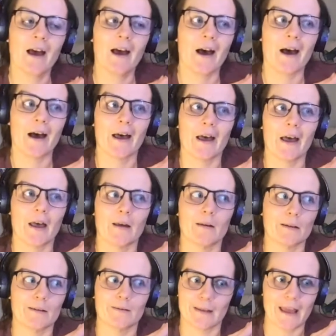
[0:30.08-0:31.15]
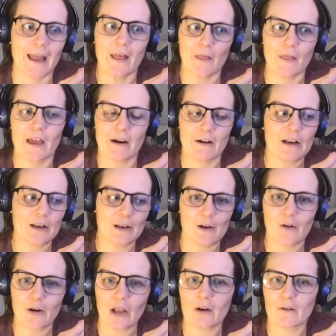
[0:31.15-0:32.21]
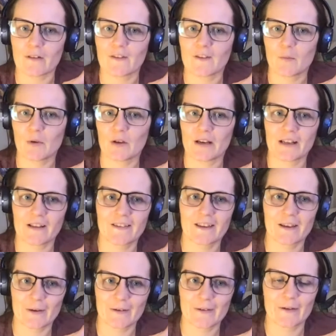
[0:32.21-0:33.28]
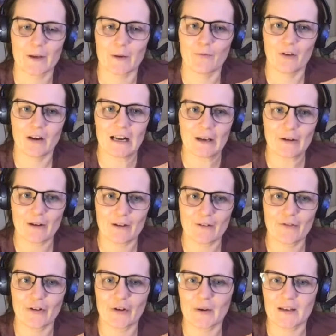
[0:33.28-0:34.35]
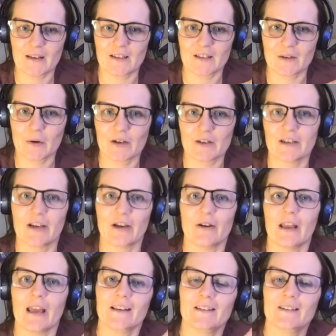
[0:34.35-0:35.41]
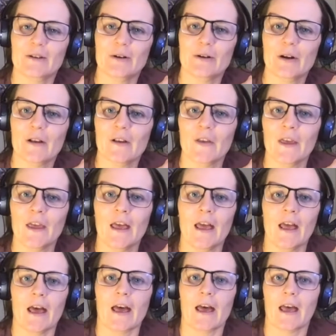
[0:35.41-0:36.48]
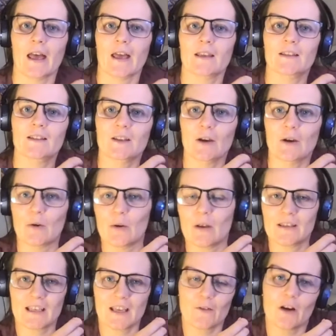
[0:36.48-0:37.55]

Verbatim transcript: uh, get there and learn a lot of these community skills. So I'm really looking forward to watching her next talk. Uh, so to give you a